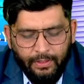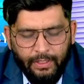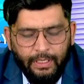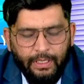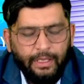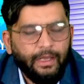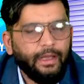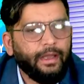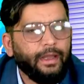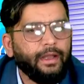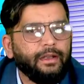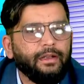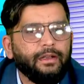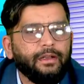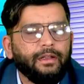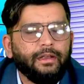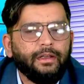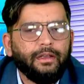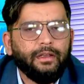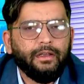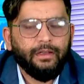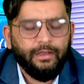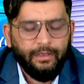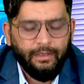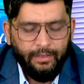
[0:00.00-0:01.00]
And
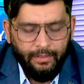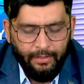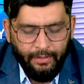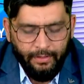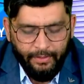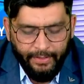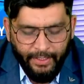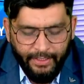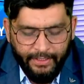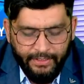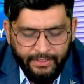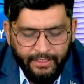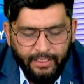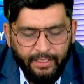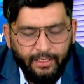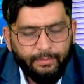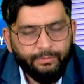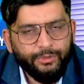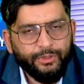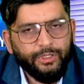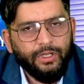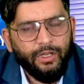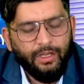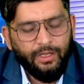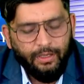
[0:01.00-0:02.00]
next comes
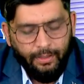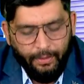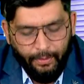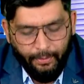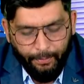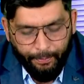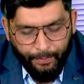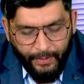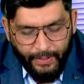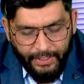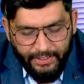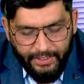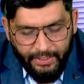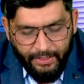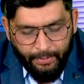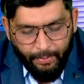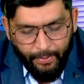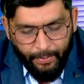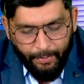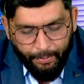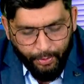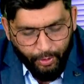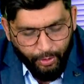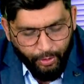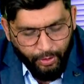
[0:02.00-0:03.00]
PCP
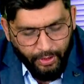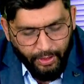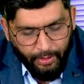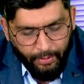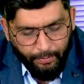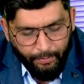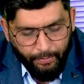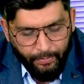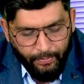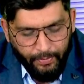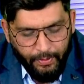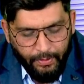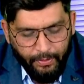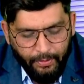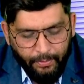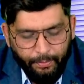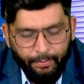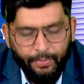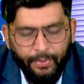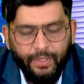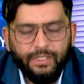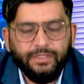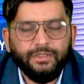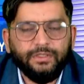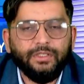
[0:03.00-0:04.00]
program,
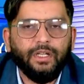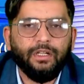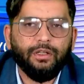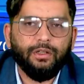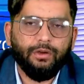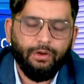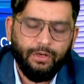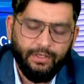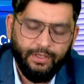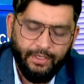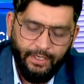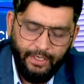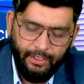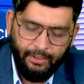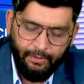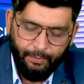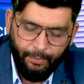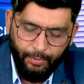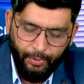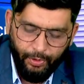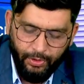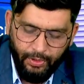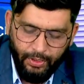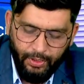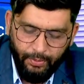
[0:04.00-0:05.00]
personal contact
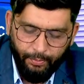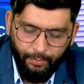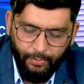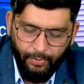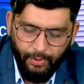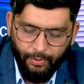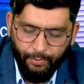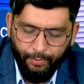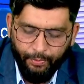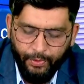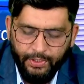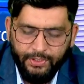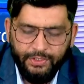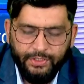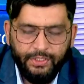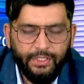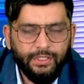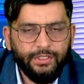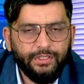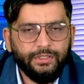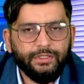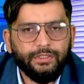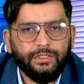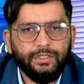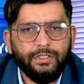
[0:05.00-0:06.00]
program, which is
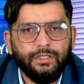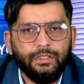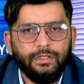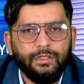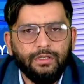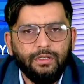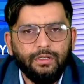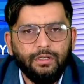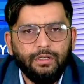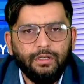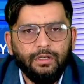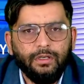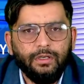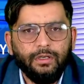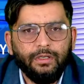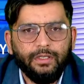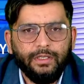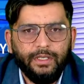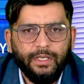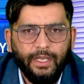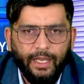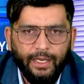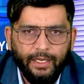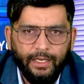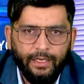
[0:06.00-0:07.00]

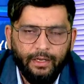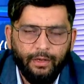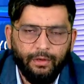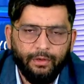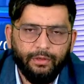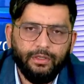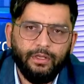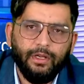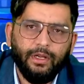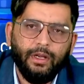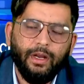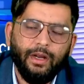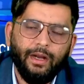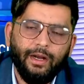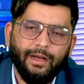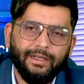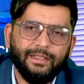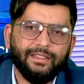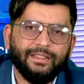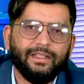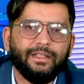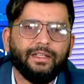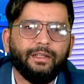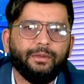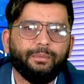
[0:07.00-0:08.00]
carried out at the
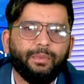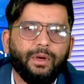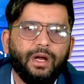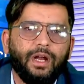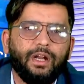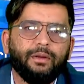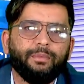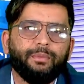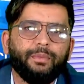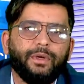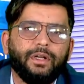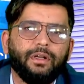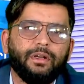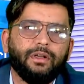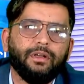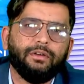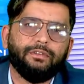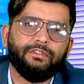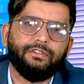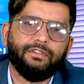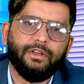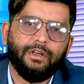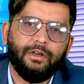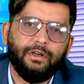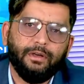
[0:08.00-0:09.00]
Department of
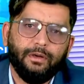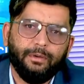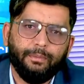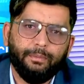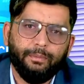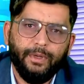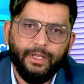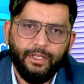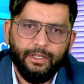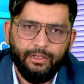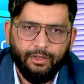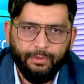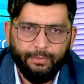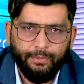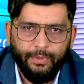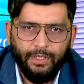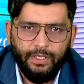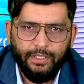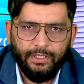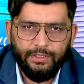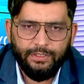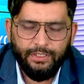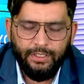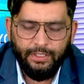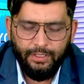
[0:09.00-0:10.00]

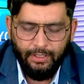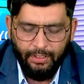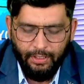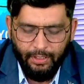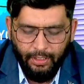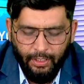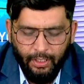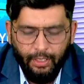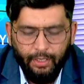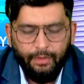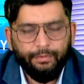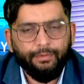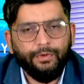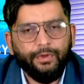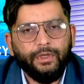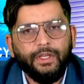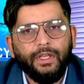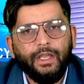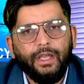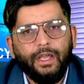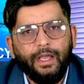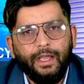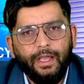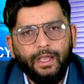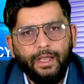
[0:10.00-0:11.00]
Microbiology. We
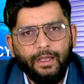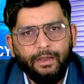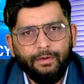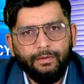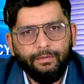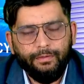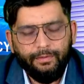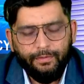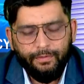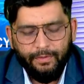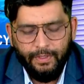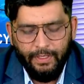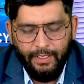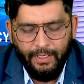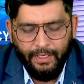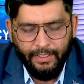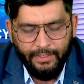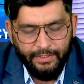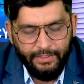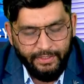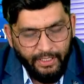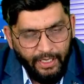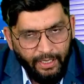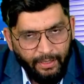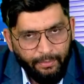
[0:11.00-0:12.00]
have
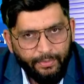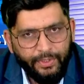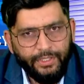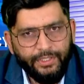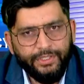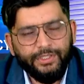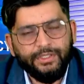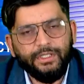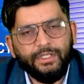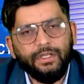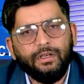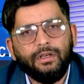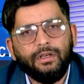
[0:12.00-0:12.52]
established